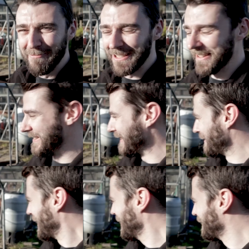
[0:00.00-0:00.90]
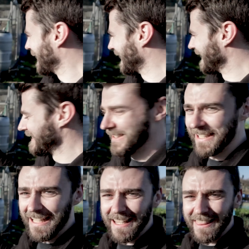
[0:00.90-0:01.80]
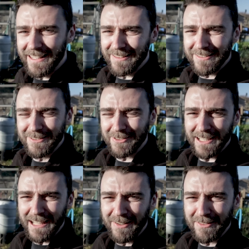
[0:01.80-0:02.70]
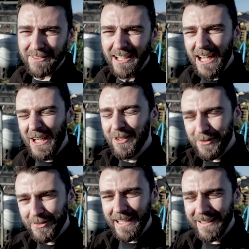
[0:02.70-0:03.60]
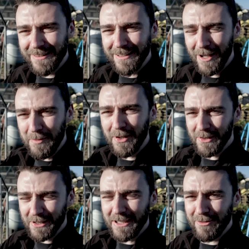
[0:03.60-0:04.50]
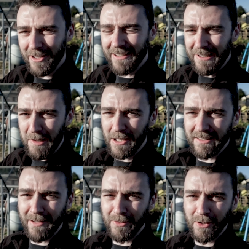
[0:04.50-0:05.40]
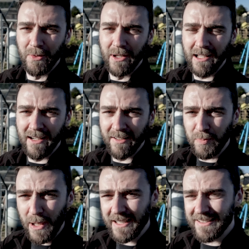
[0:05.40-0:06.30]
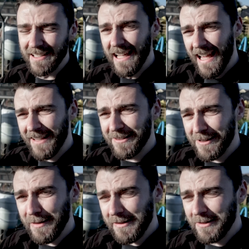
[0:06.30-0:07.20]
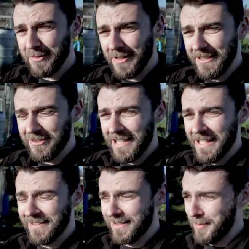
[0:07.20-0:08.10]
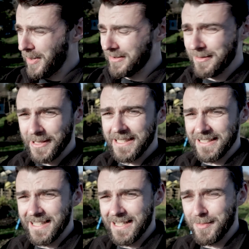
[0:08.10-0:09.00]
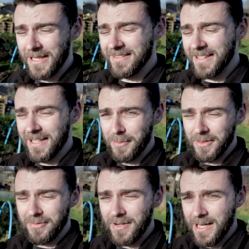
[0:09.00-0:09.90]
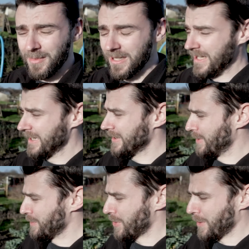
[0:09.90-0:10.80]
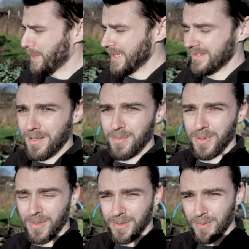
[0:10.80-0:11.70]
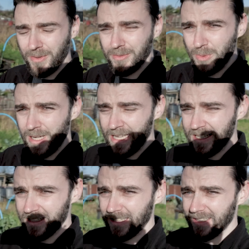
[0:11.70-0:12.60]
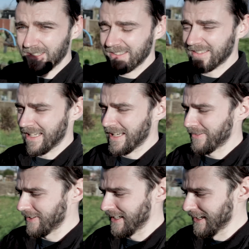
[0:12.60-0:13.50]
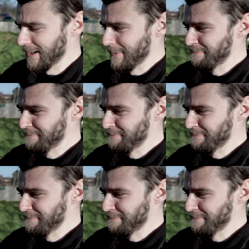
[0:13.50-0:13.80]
because I'm hoping to get this greenhouse not finished. I'm not gonna finish it because I haven't got all the glass, but as close to finished as I possibly can get it. Basically, I want the frame to be properly assembled, all square and nice and lovely.